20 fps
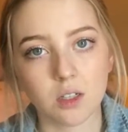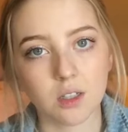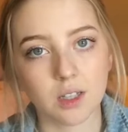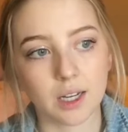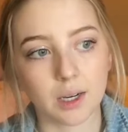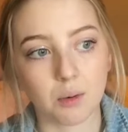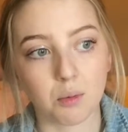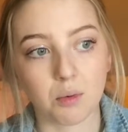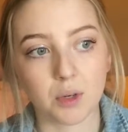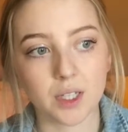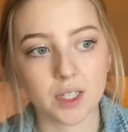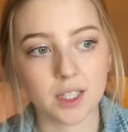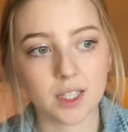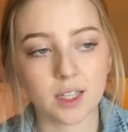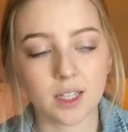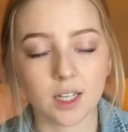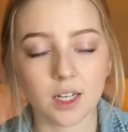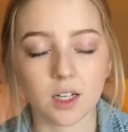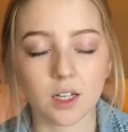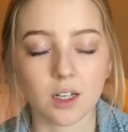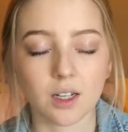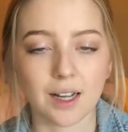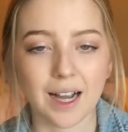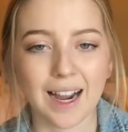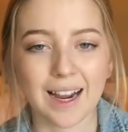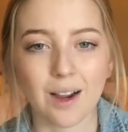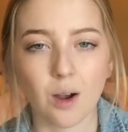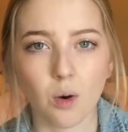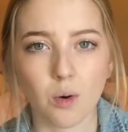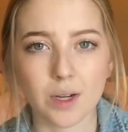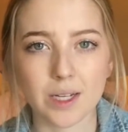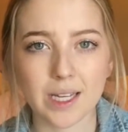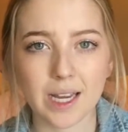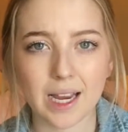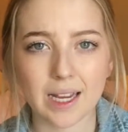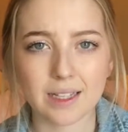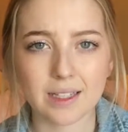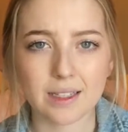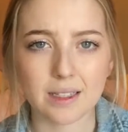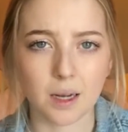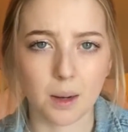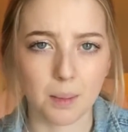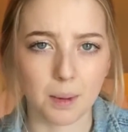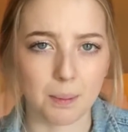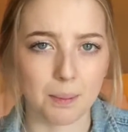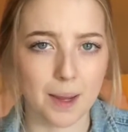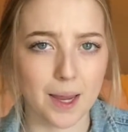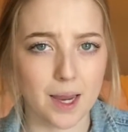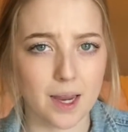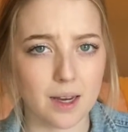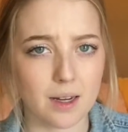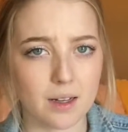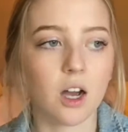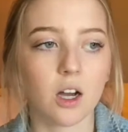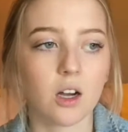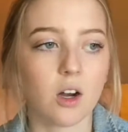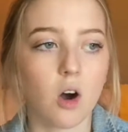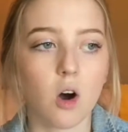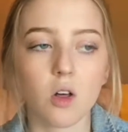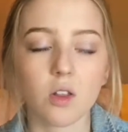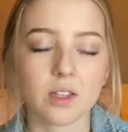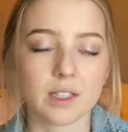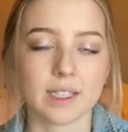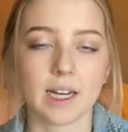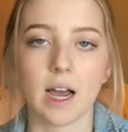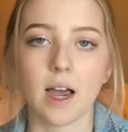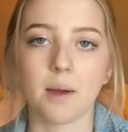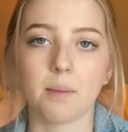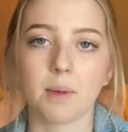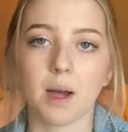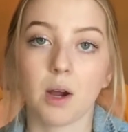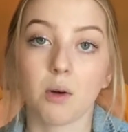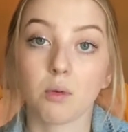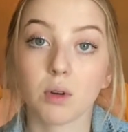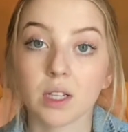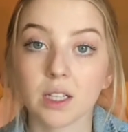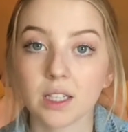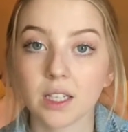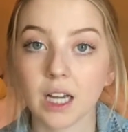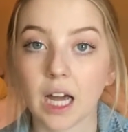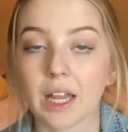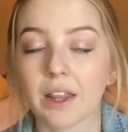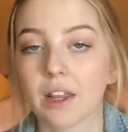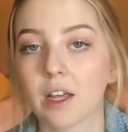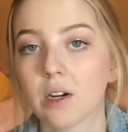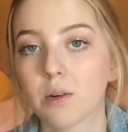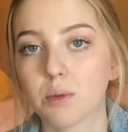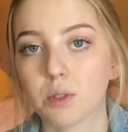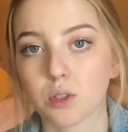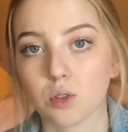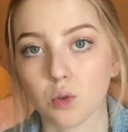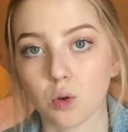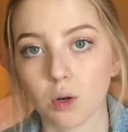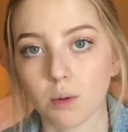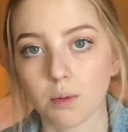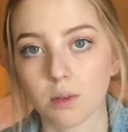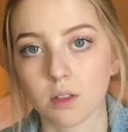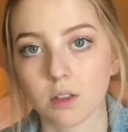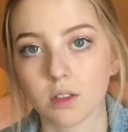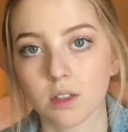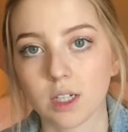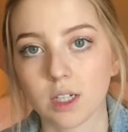like really little, I always had stomach pain all the time. I thought it was normal.